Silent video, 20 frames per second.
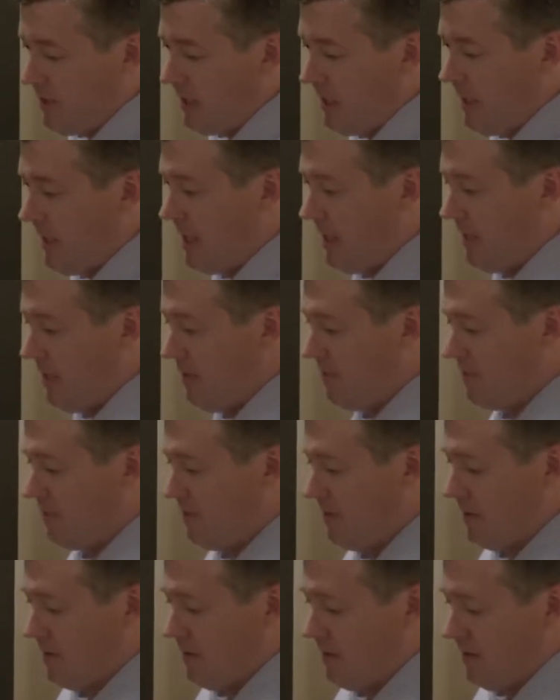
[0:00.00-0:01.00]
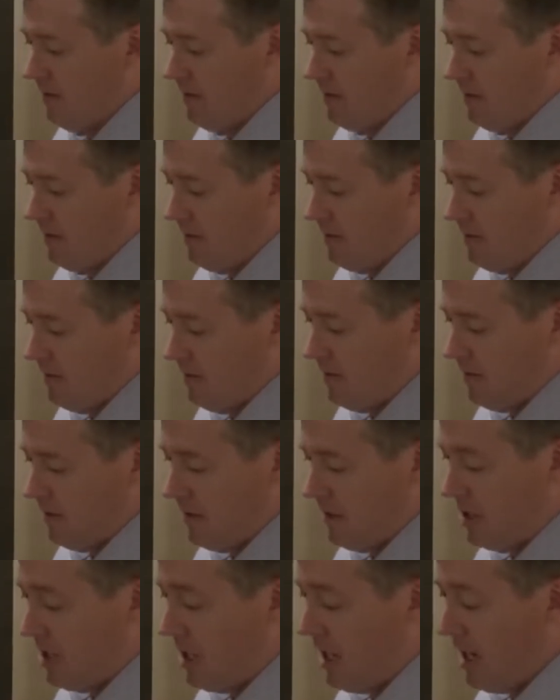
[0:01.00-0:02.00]
I have
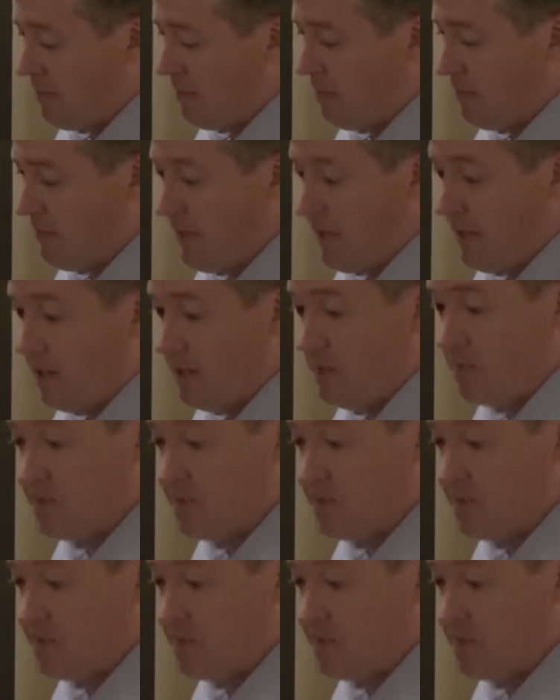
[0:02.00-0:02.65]
a copper pair,